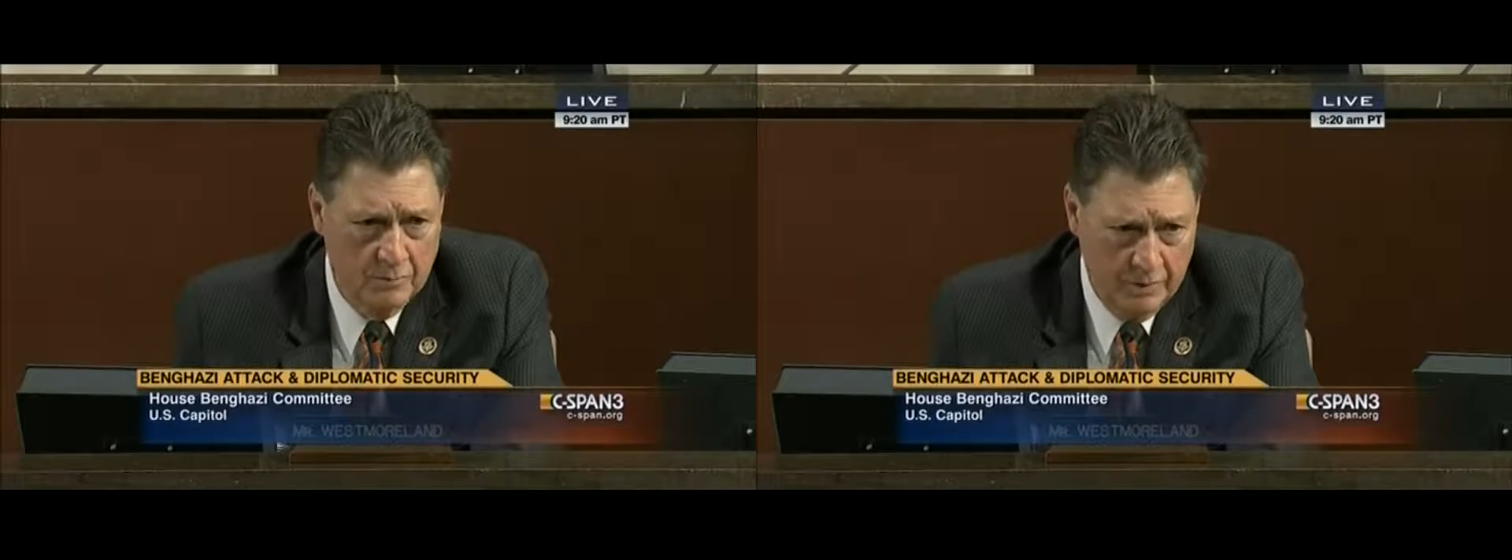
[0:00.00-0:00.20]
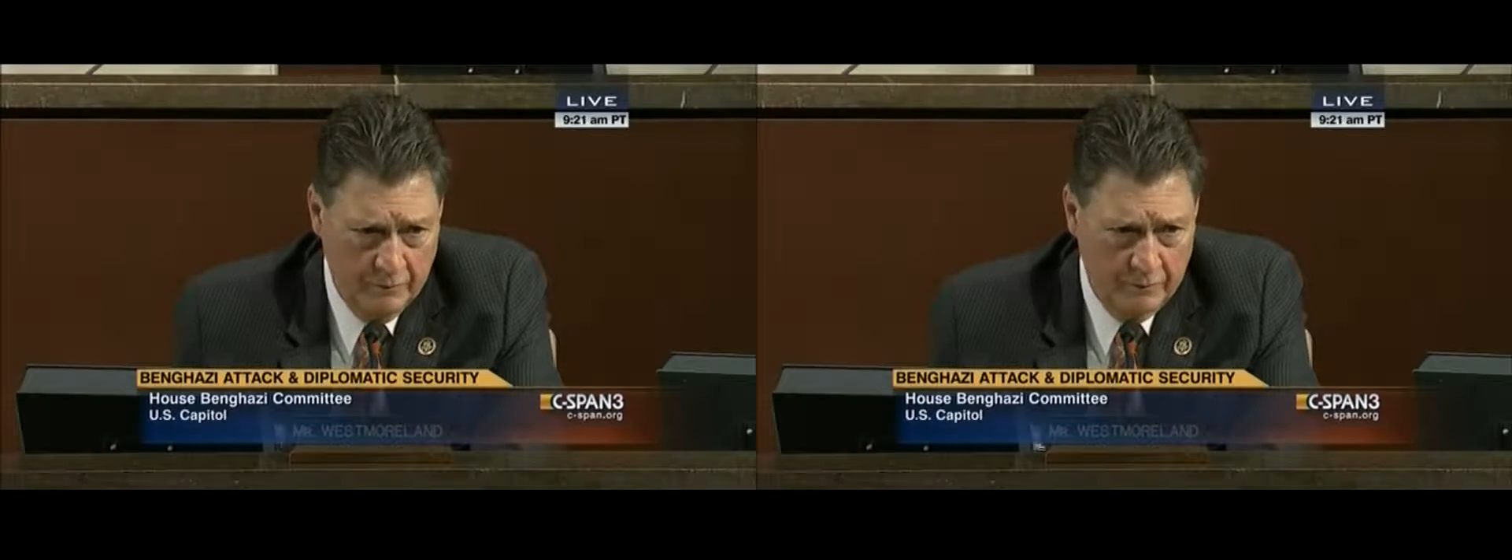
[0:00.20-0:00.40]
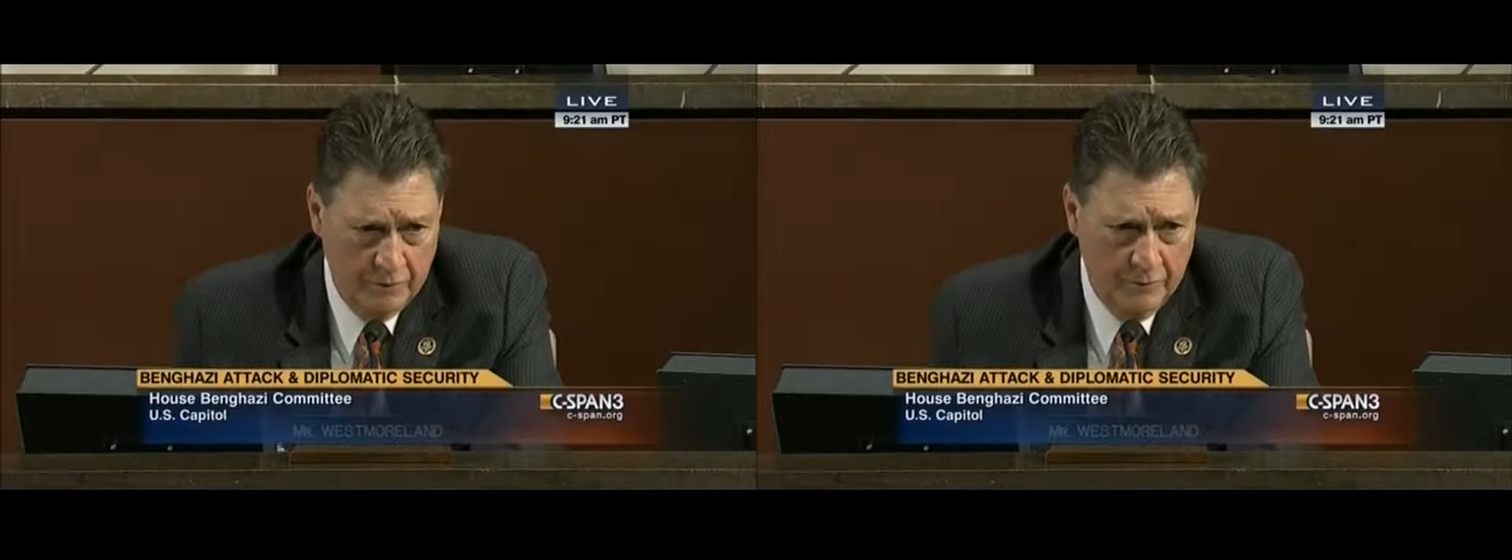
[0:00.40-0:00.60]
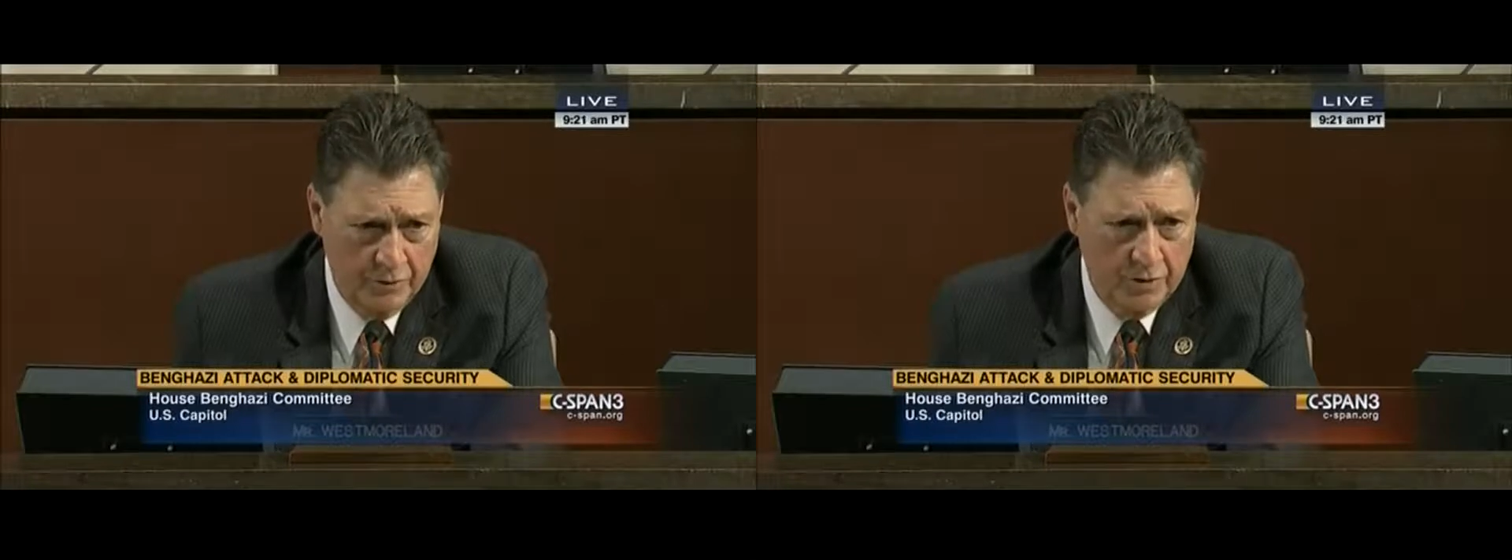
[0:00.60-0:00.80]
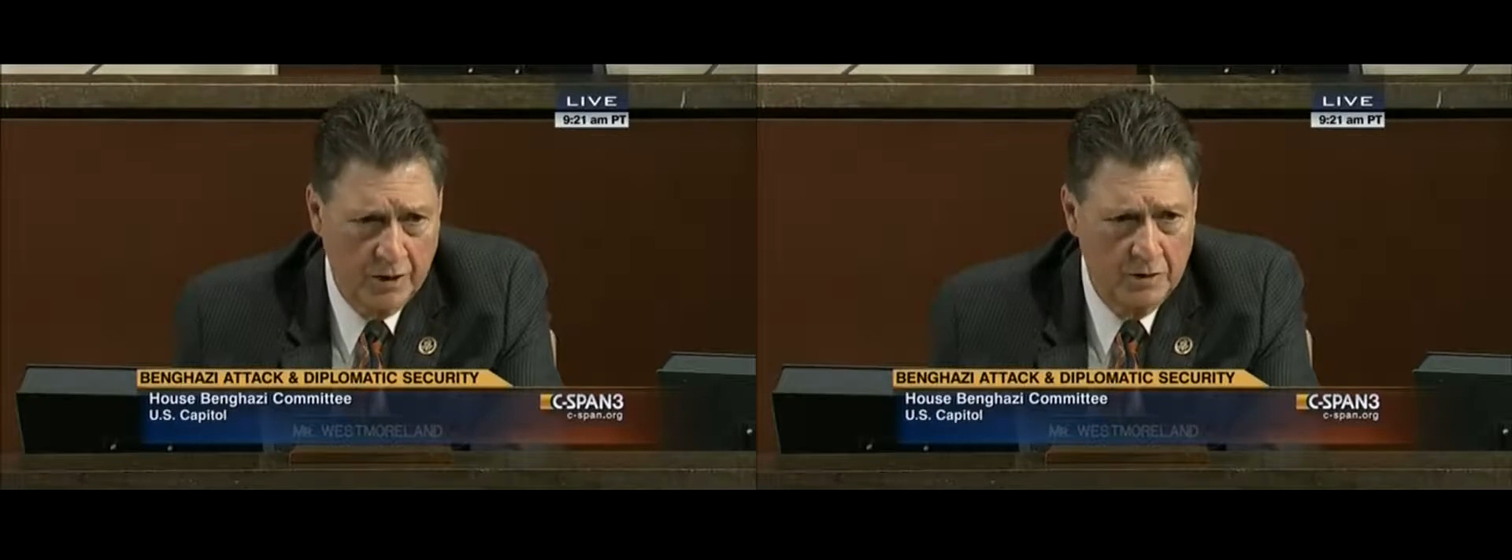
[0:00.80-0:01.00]
I believe it was from the
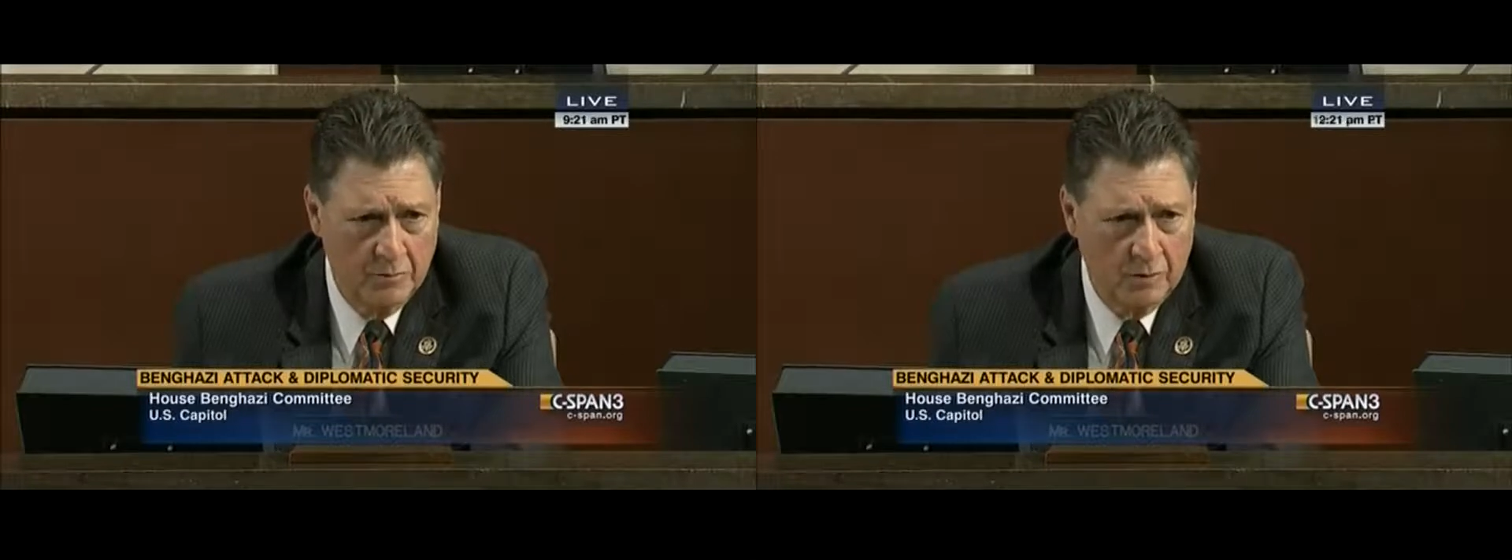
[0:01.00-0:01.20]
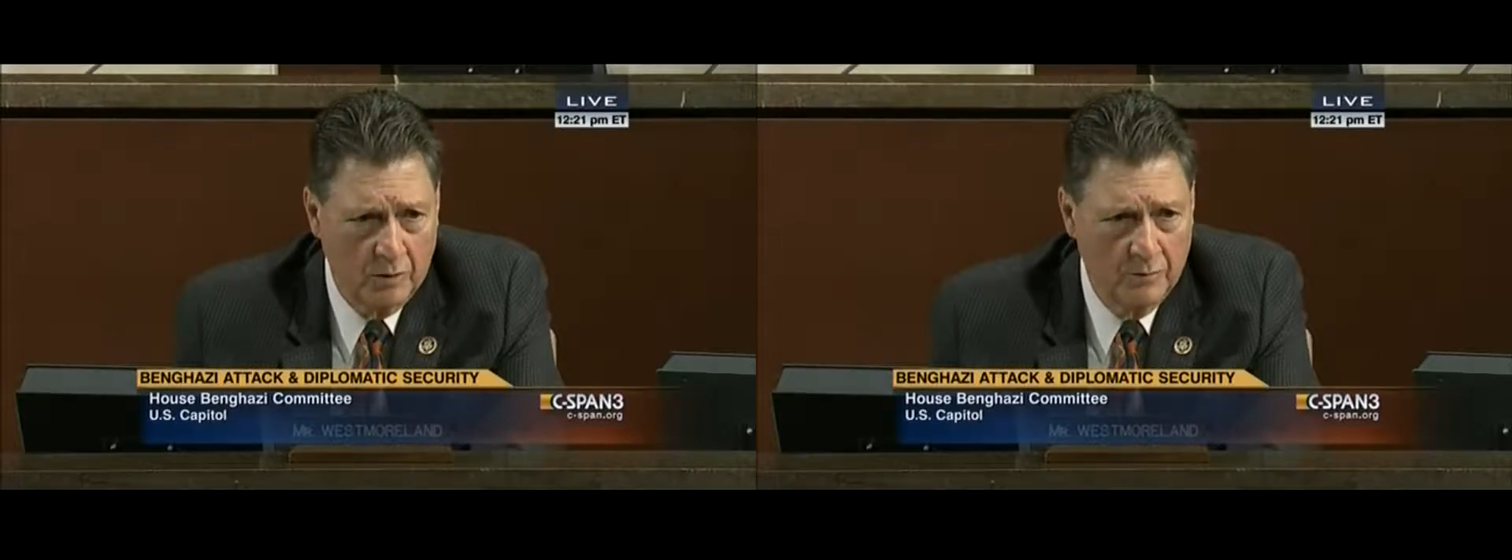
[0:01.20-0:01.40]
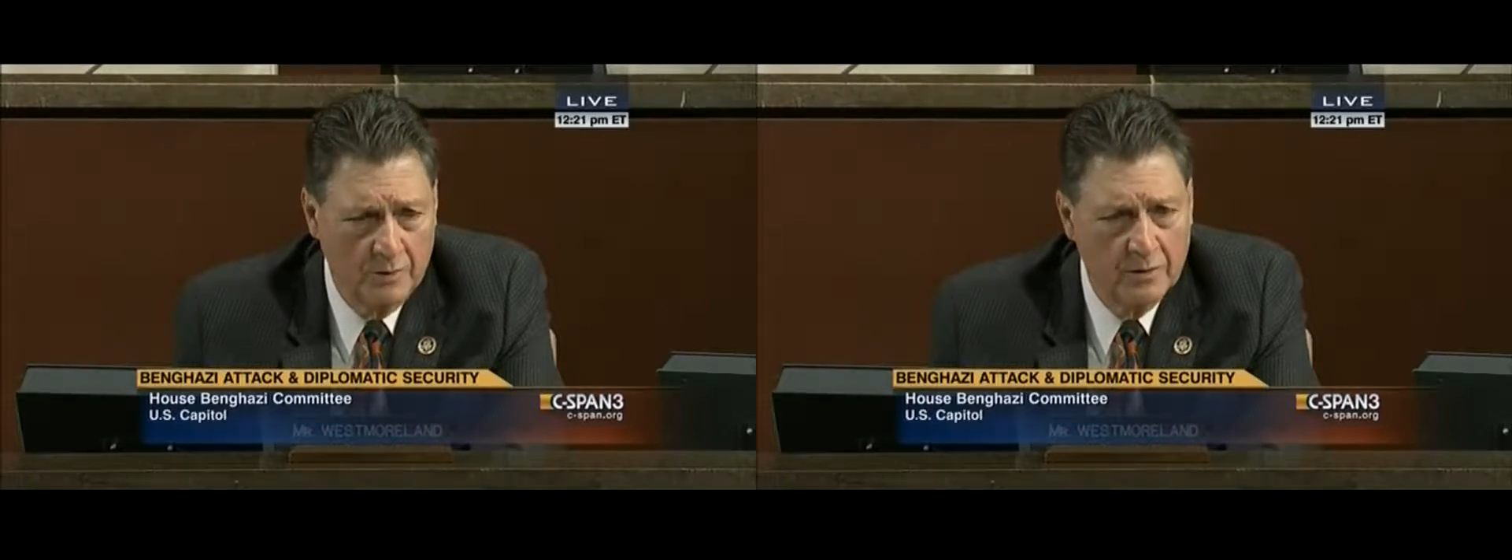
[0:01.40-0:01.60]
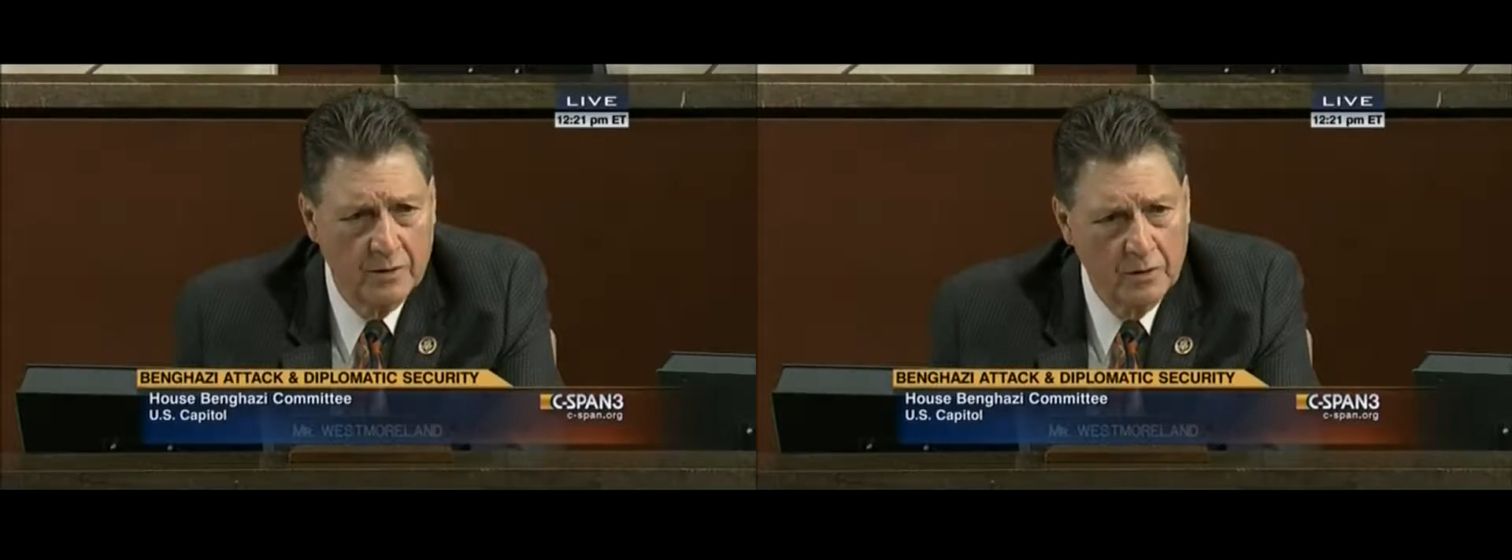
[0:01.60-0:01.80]
State Department,